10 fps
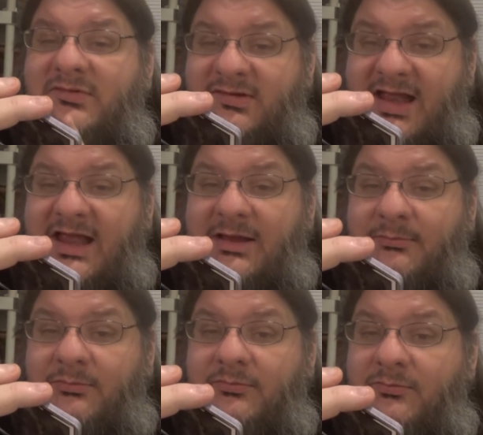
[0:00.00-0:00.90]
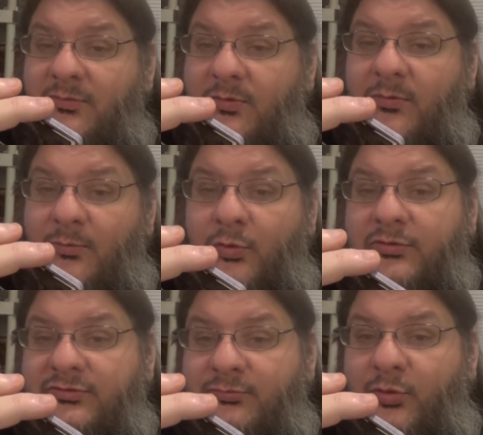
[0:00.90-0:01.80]
team,
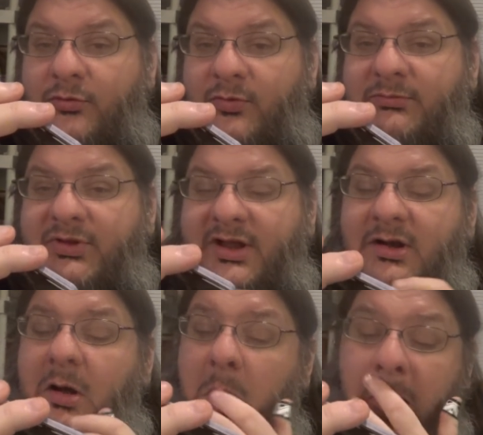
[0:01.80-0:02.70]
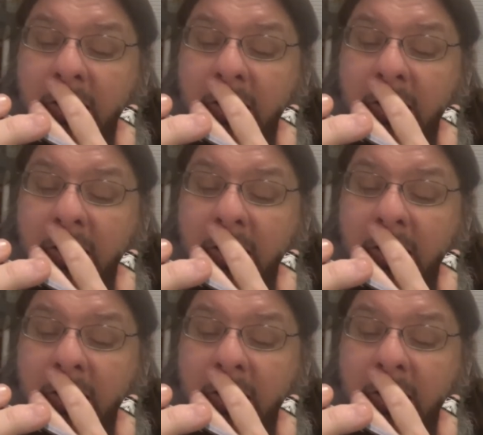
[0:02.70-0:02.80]
more than one player,